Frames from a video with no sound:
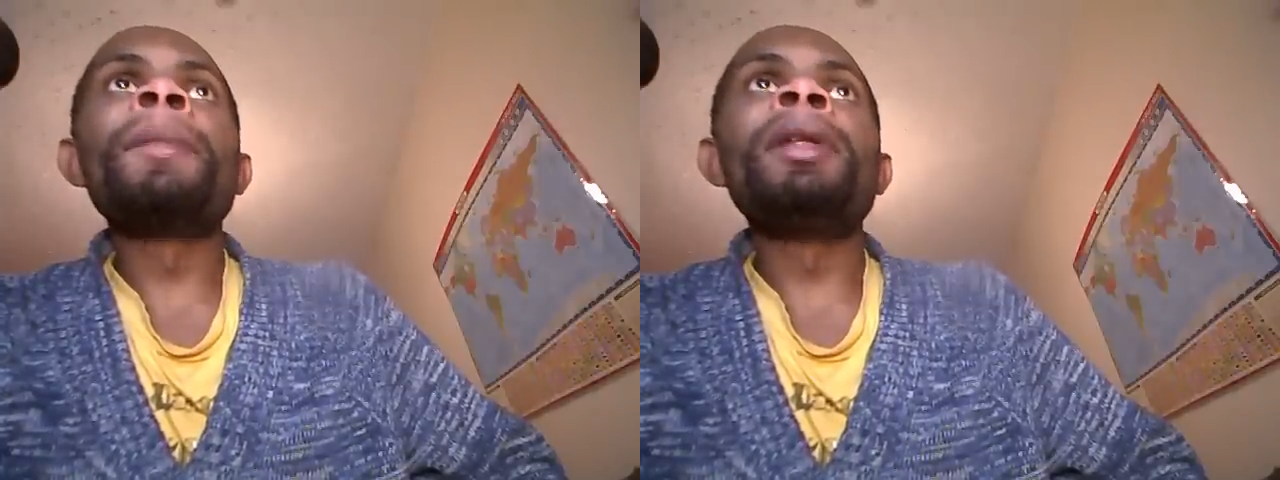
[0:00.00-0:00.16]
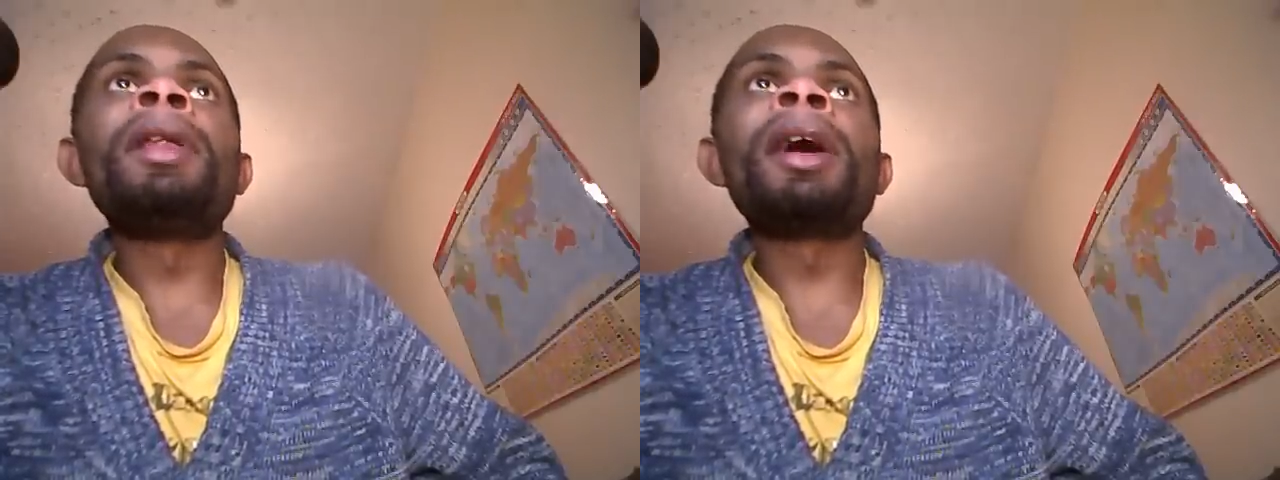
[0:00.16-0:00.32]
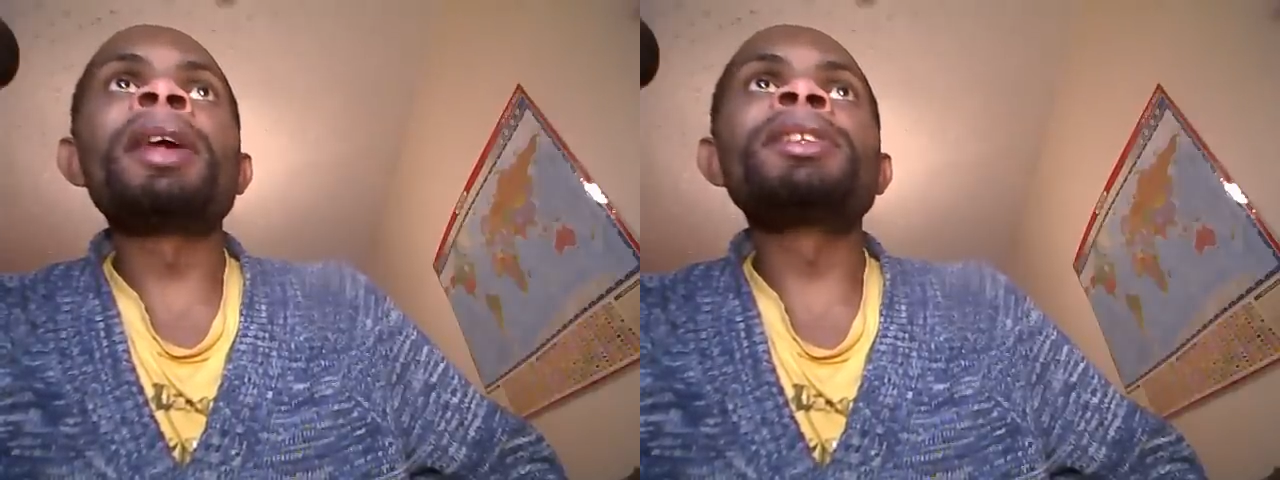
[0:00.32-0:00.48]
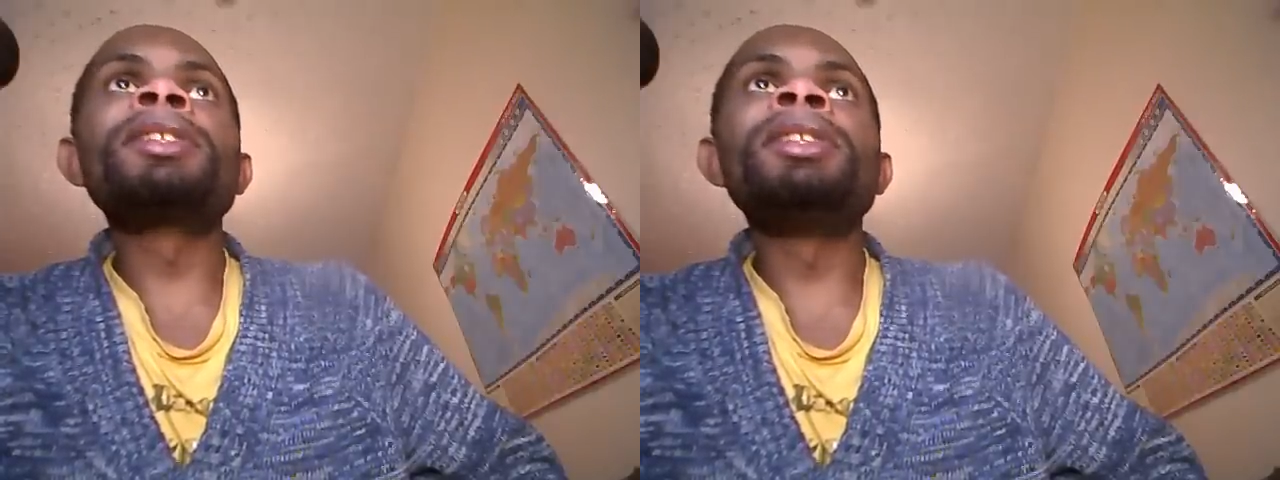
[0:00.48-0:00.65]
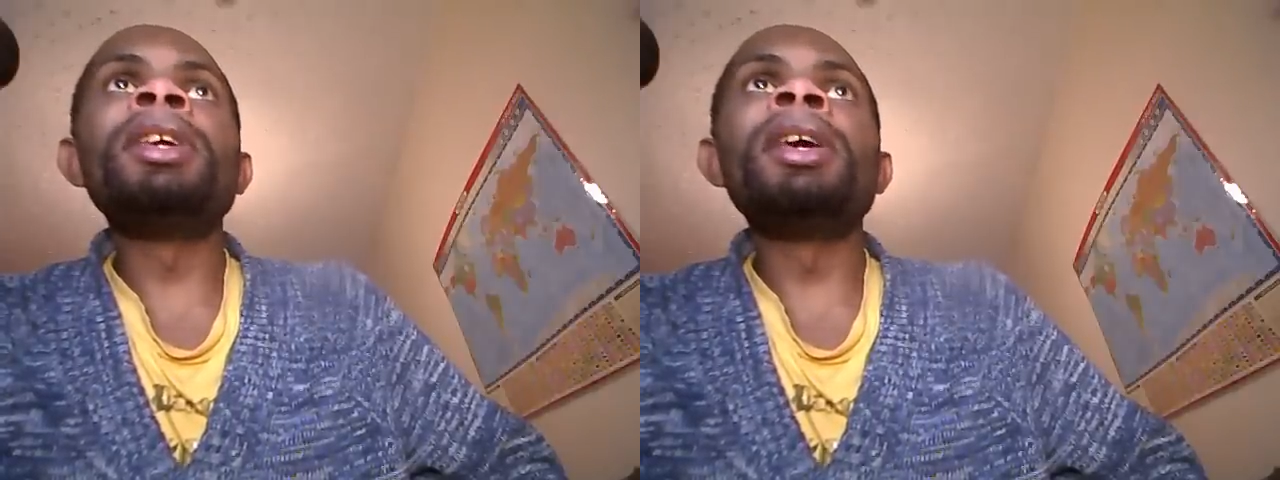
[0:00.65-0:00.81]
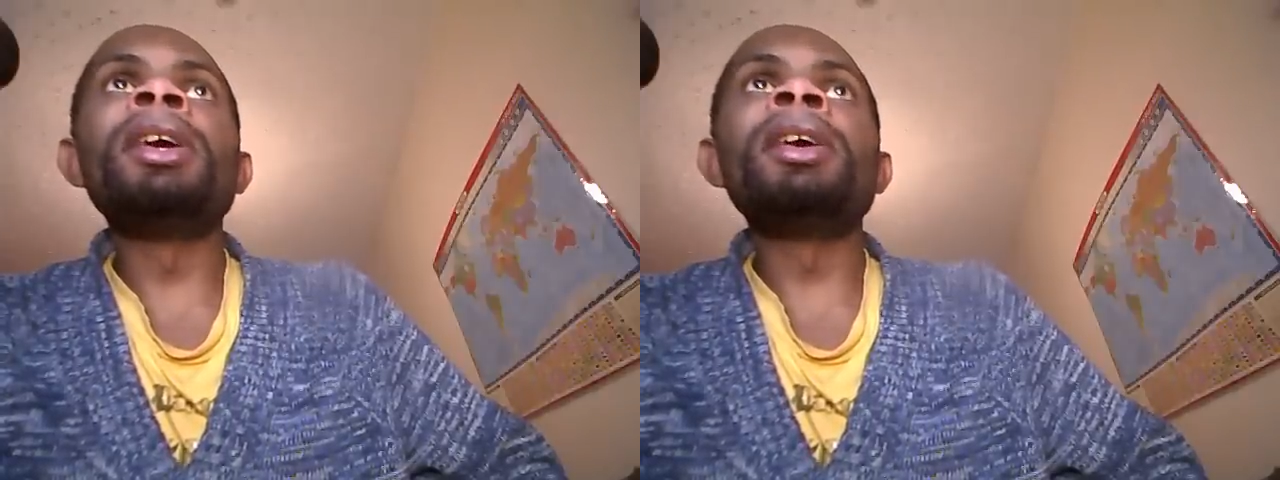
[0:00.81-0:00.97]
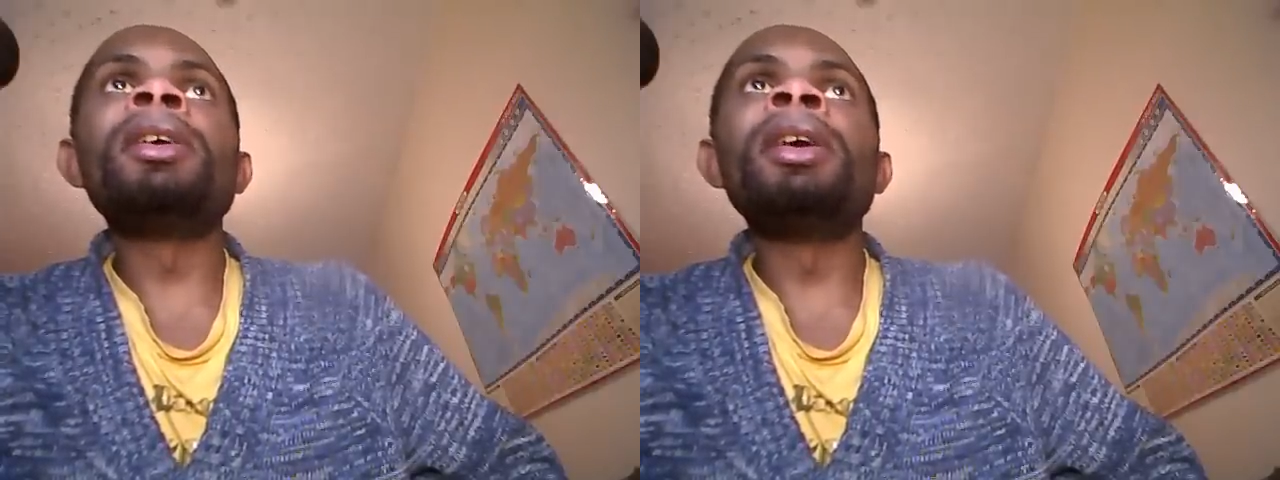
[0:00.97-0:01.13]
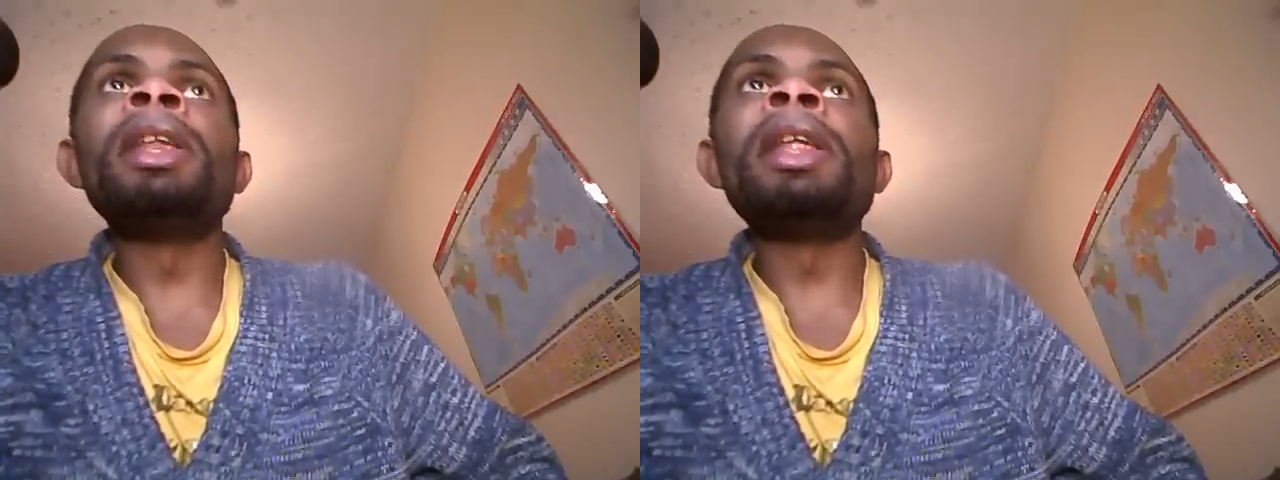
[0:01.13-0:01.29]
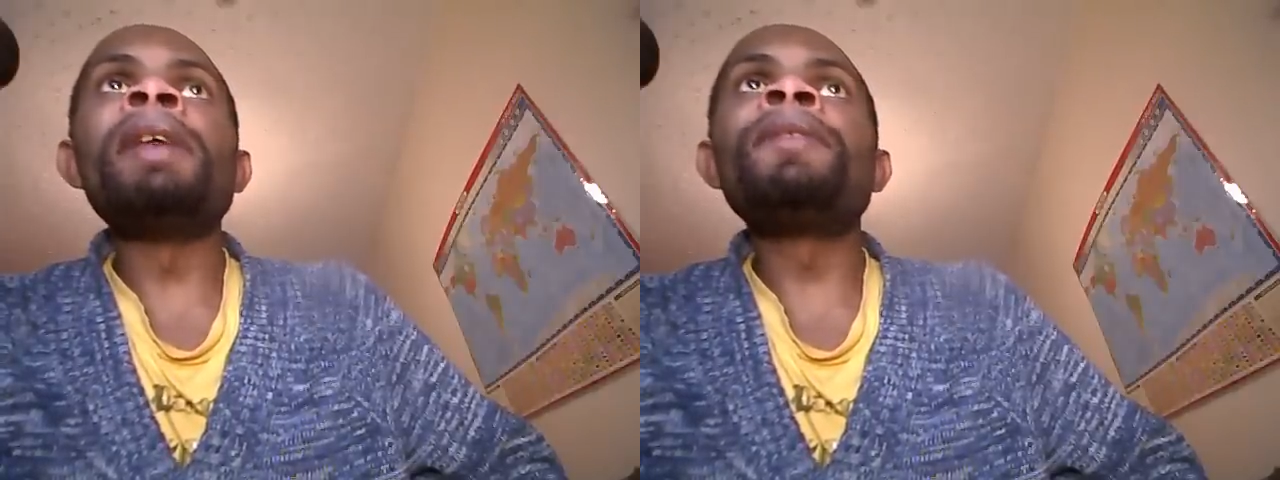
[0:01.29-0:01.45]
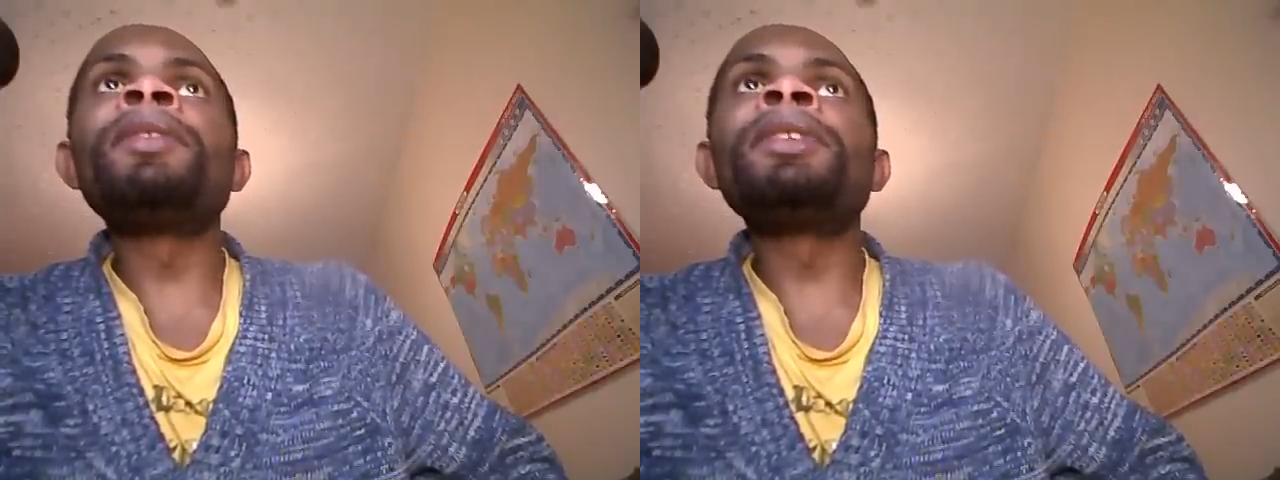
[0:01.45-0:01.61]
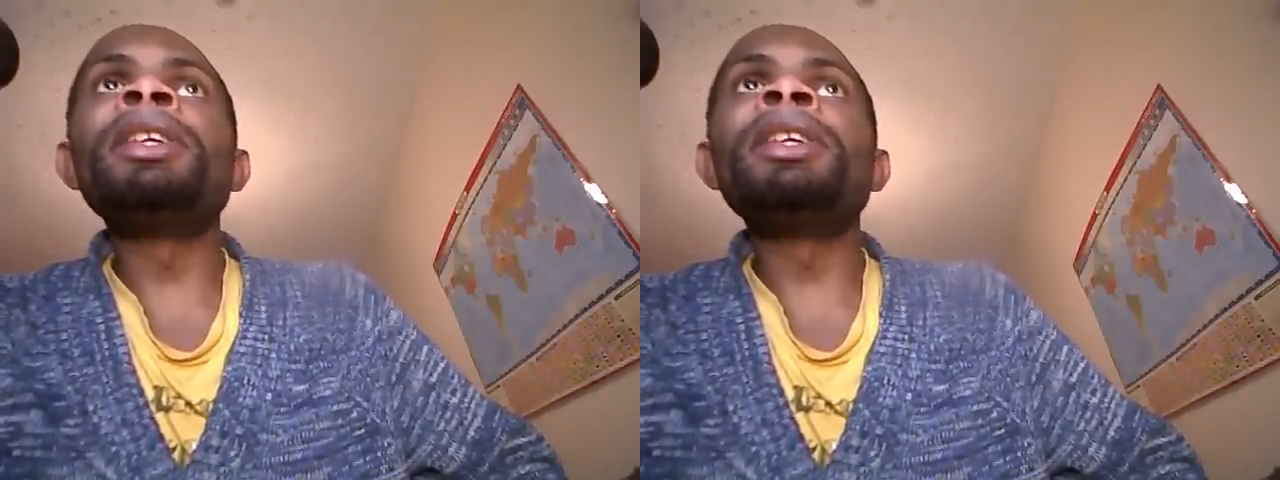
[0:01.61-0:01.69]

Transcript: Last year, 11